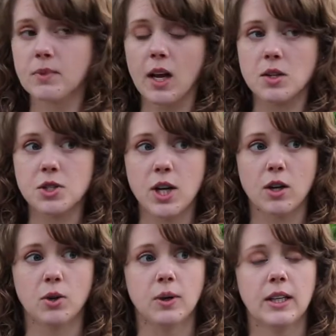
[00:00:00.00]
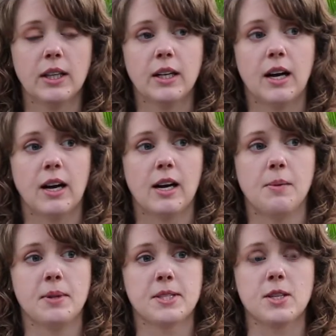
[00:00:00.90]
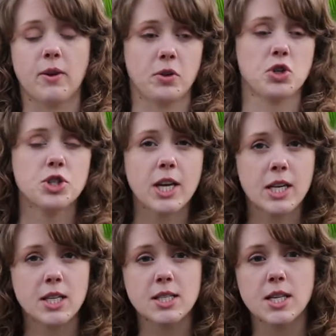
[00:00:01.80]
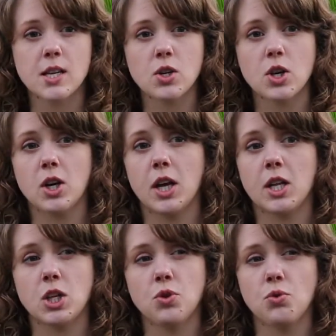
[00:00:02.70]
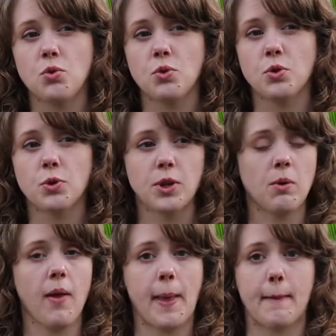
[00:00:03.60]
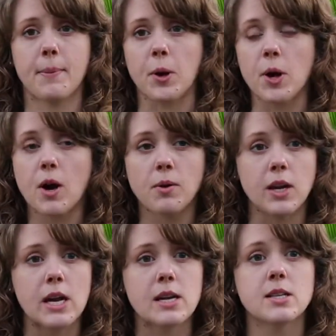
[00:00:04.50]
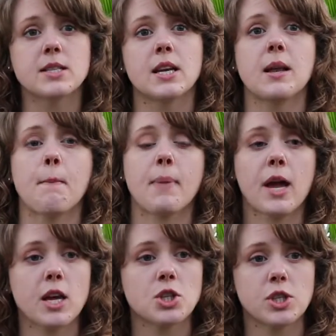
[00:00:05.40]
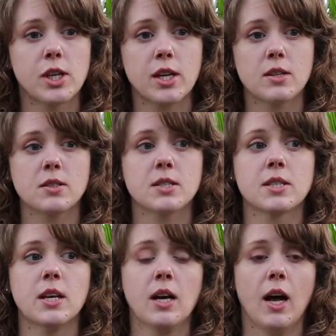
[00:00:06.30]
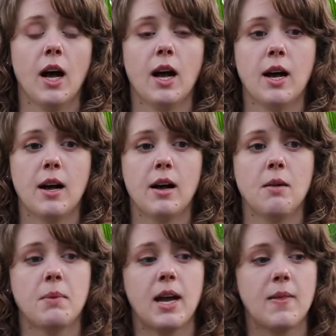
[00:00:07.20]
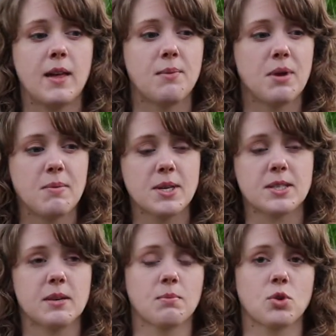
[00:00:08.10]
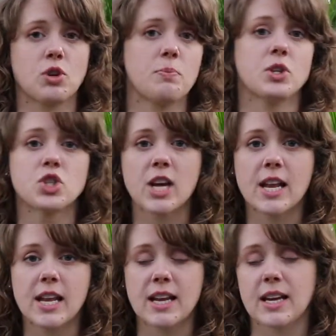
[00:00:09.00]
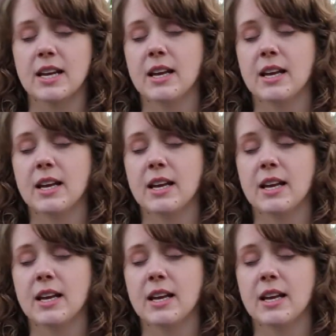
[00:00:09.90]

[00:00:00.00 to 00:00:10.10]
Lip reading: So let's say you have a shade container and you really want like Begonias and Impatiens, and then maybe some creeping Jenny,